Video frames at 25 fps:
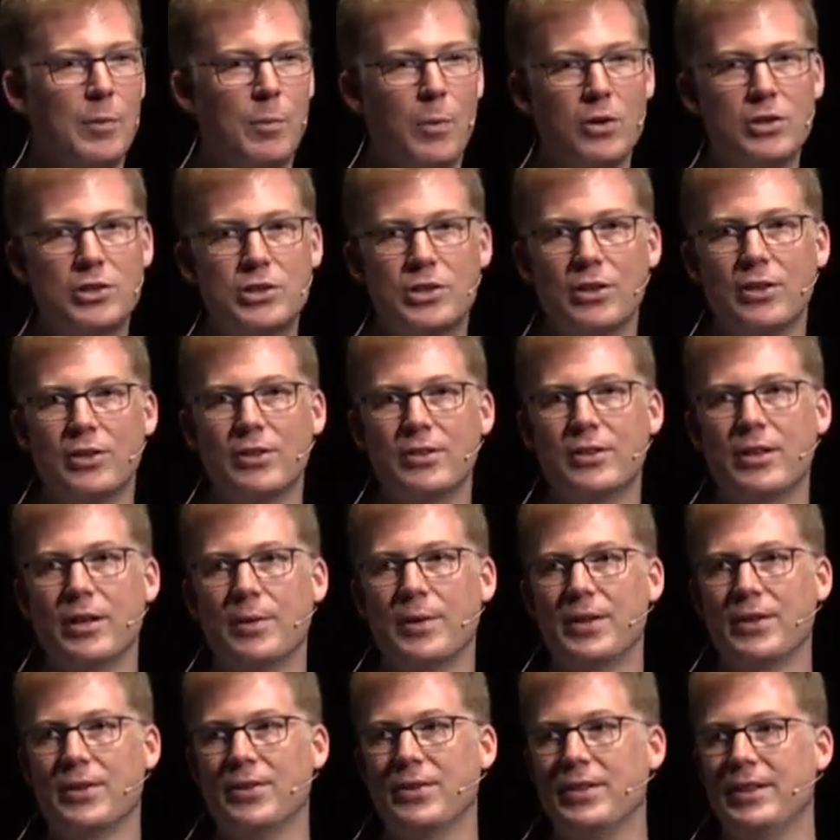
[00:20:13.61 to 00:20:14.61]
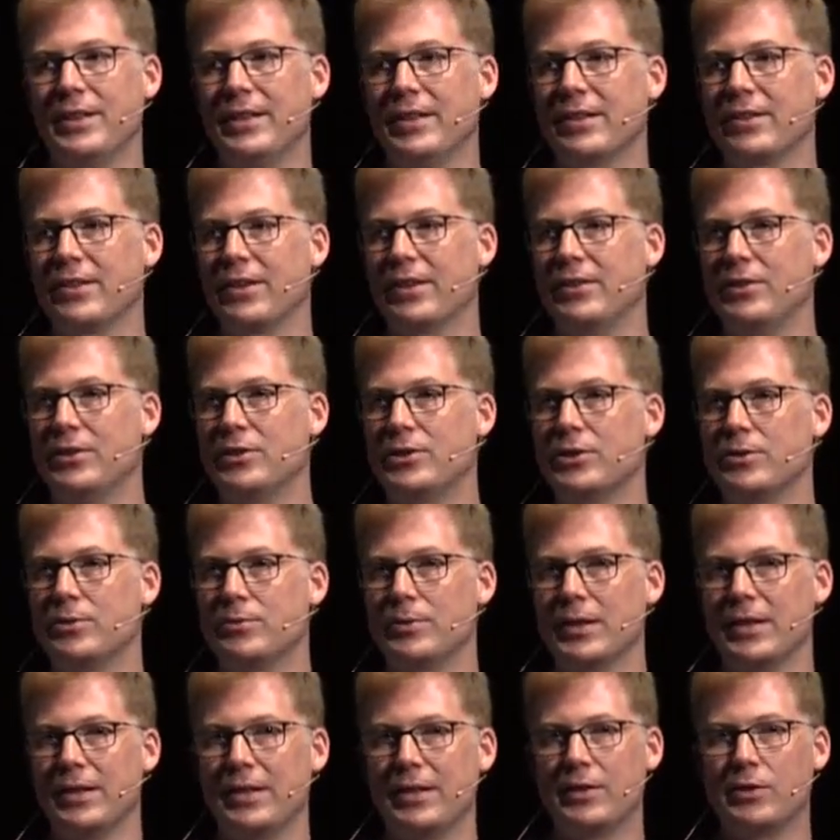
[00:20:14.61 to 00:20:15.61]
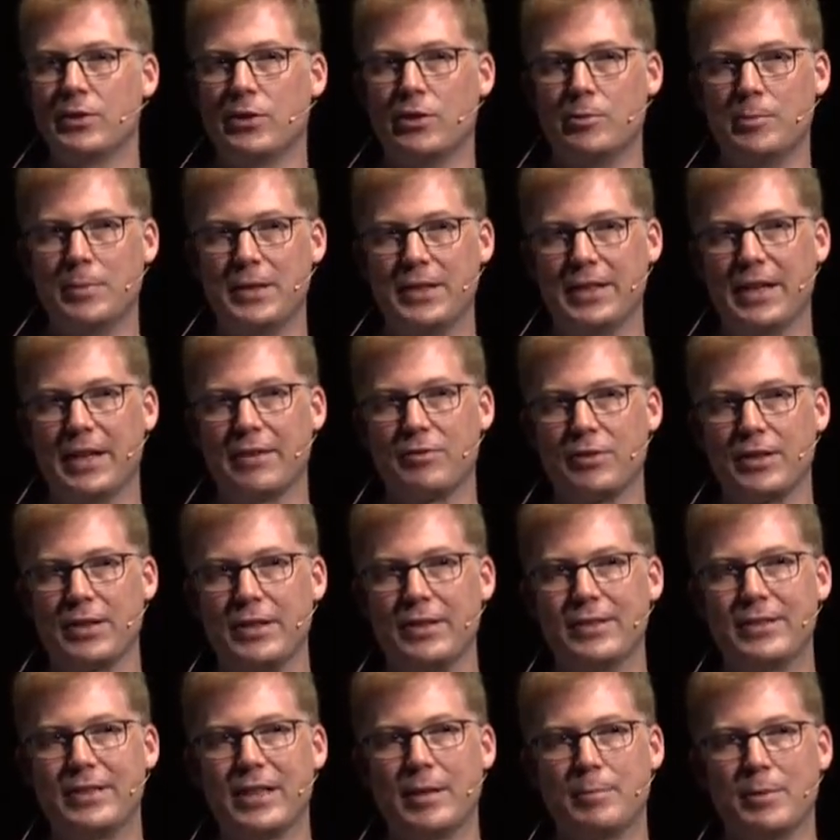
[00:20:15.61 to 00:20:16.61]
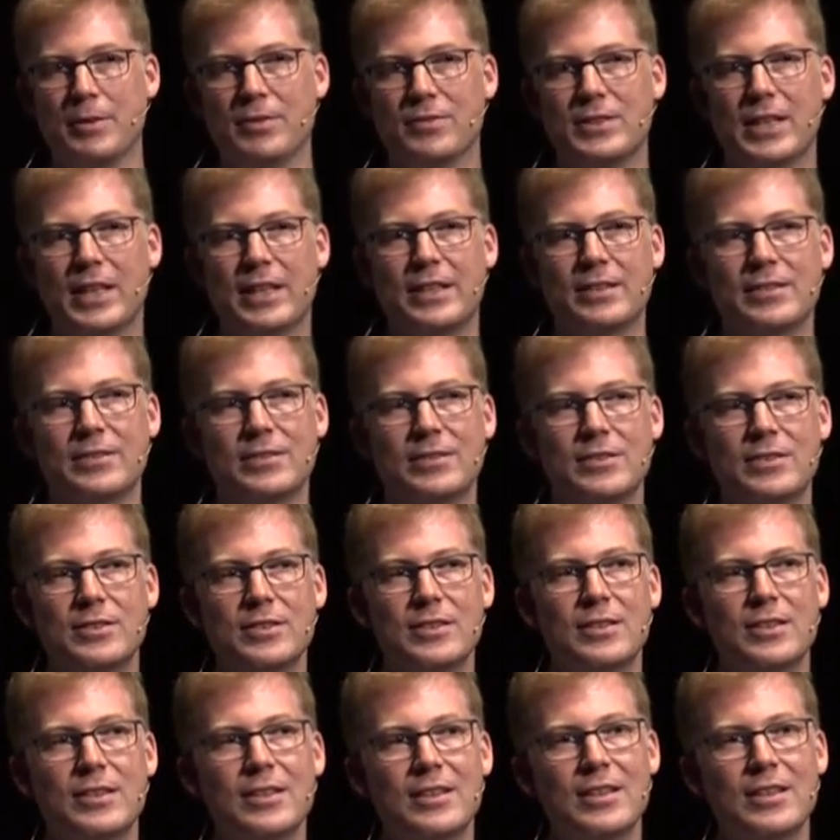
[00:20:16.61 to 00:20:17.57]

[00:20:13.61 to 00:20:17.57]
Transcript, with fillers: watchdog going on here and you should really call me every couple of seconds.